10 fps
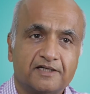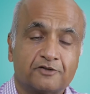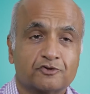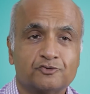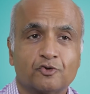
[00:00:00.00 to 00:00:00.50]

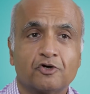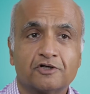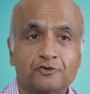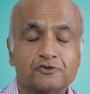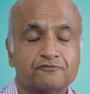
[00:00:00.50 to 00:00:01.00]
It was no
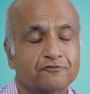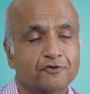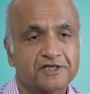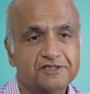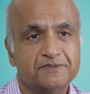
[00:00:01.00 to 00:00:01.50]
longer useful
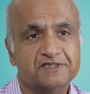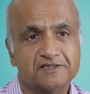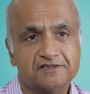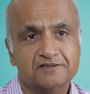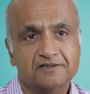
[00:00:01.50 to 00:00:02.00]
for his
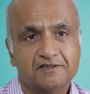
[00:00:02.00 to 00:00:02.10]
business,